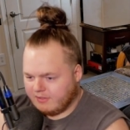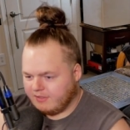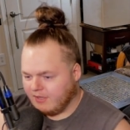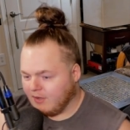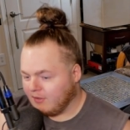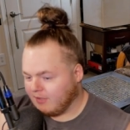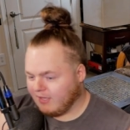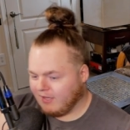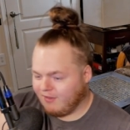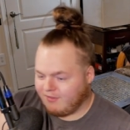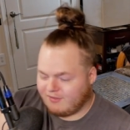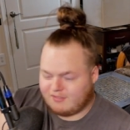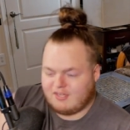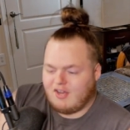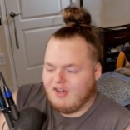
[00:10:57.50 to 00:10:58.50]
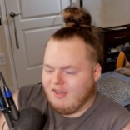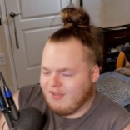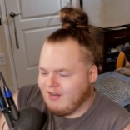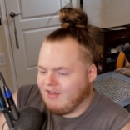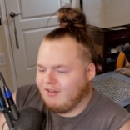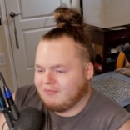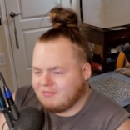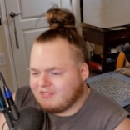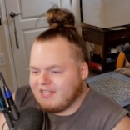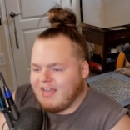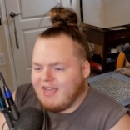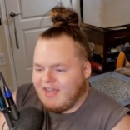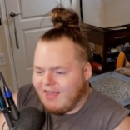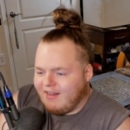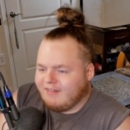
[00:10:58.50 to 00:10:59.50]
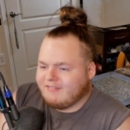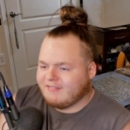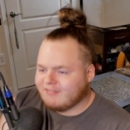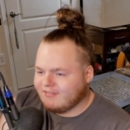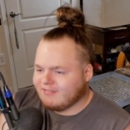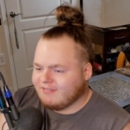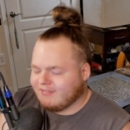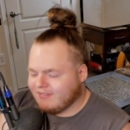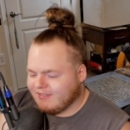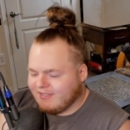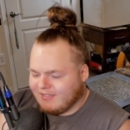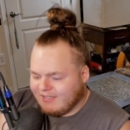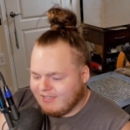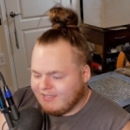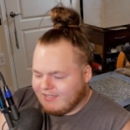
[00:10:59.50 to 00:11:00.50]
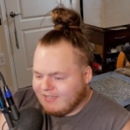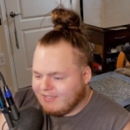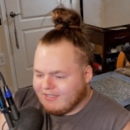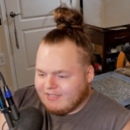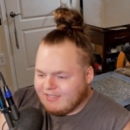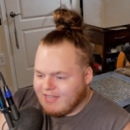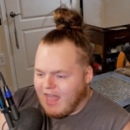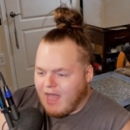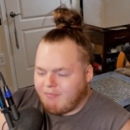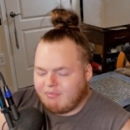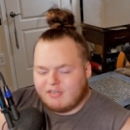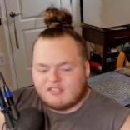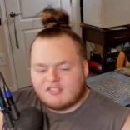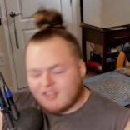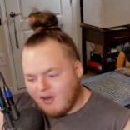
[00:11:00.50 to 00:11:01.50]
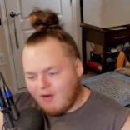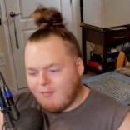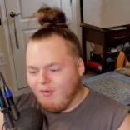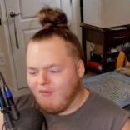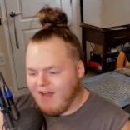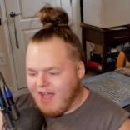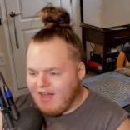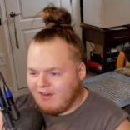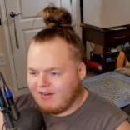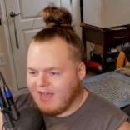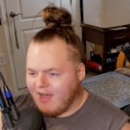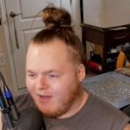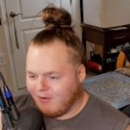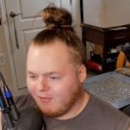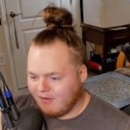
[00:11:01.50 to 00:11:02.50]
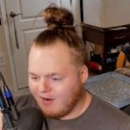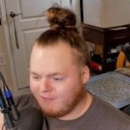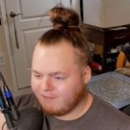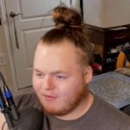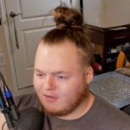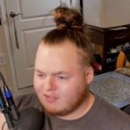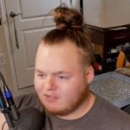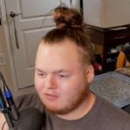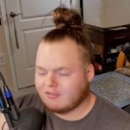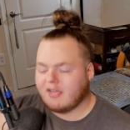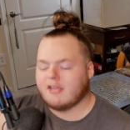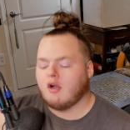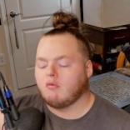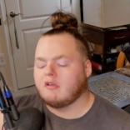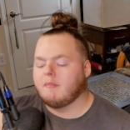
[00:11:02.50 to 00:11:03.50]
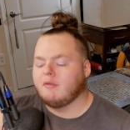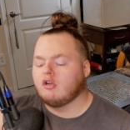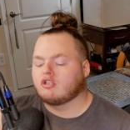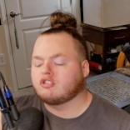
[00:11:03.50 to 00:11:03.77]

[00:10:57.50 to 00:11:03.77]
Yo, Lilith is all, you know what I'm saying? Happy to show him around now, where at first she was like, yo, give me